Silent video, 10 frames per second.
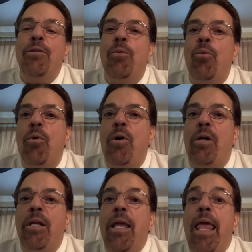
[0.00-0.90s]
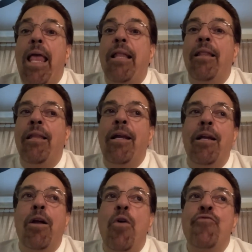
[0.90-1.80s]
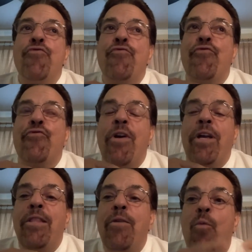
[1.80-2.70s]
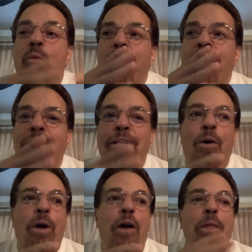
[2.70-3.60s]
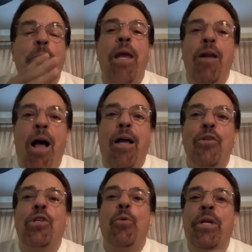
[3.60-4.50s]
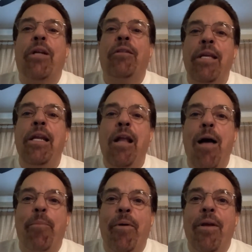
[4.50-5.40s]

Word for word: the wall, let it go in front in the in, you know on the main aisle so we could clean it up